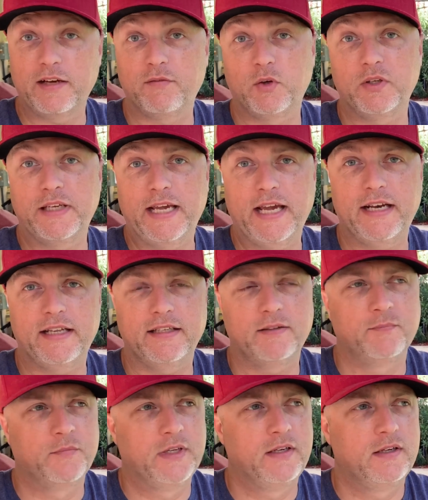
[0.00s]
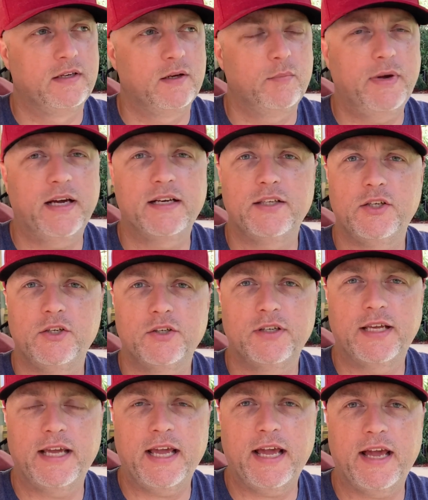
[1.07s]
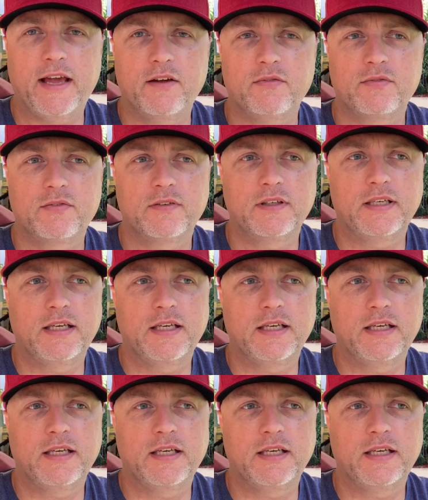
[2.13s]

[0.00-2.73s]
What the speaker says: I've only had it about a year and a half,